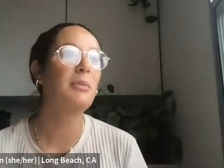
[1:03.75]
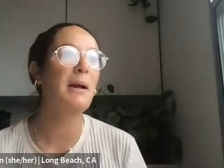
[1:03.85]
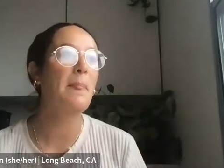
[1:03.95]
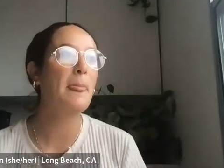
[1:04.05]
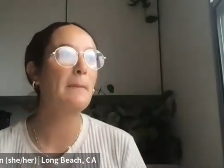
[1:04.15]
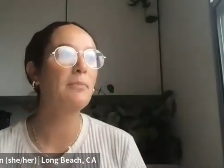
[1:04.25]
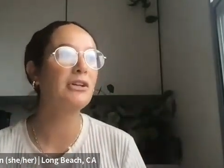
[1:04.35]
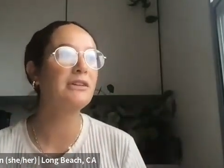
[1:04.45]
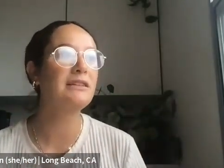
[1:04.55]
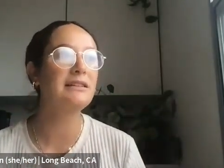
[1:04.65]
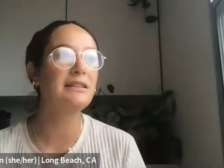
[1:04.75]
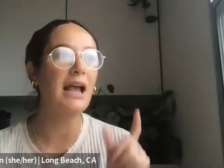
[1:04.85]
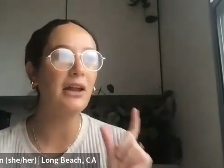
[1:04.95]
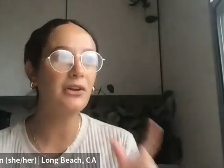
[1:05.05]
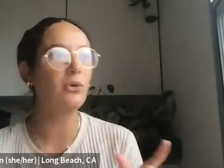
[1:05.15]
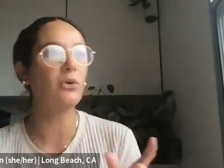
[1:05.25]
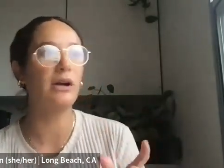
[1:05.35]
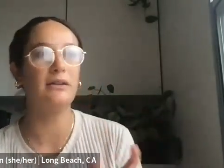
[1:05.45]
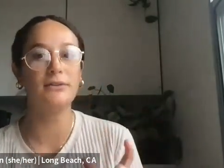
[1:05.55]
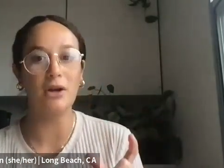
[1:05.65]
but there's this category
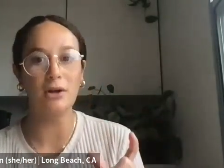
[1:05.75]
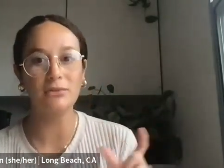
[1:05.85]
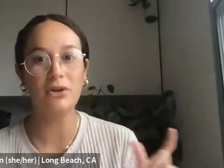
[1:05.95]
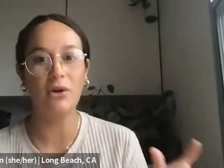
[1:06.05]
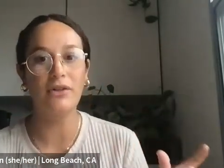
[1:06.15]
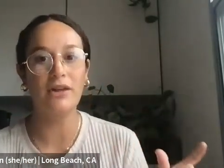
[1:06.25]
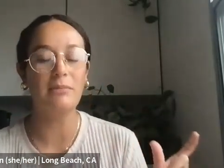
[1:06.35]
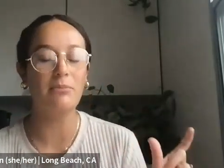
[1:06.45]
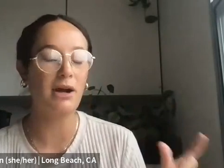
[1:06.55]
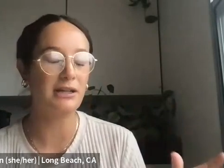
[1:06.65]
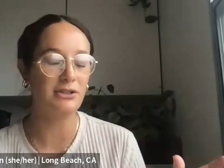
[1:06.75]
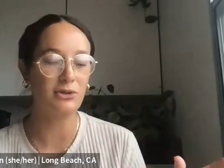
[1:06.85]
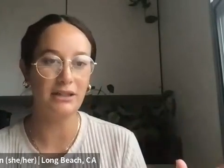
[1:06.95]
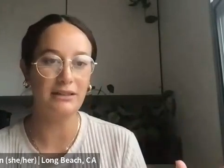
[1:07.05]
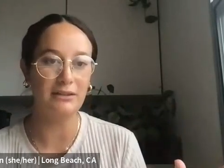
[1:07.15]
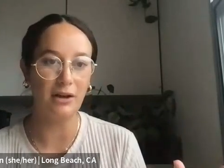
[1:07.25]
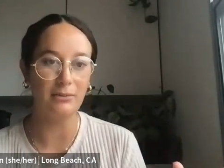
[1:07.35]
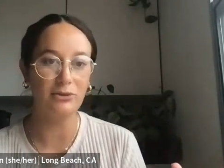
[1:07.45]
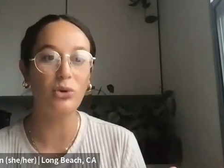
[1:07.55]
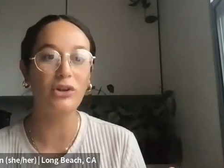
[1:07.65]
of Psalms called the imprecatory
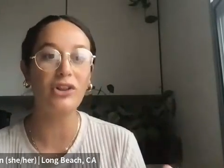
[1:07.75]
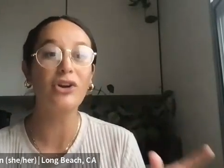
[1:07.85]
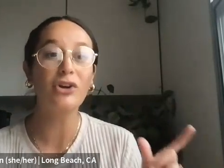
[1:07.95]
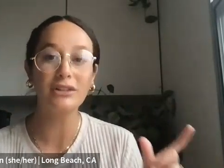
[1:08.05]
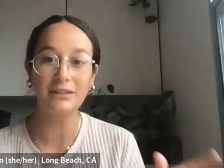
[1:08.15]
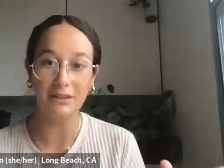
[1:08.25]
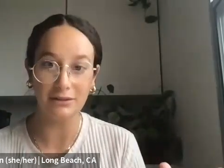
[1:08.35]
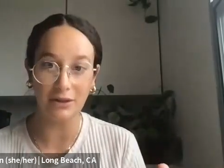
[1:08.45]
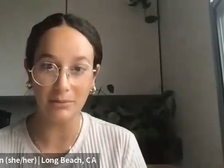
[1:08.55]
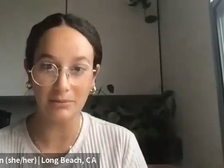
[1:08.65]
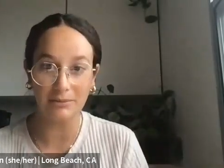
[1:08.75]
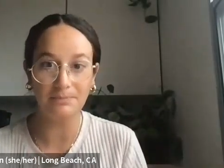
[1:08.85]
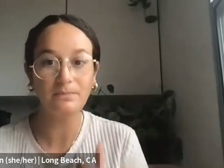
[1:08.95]
Psalms or the cursing Psalms.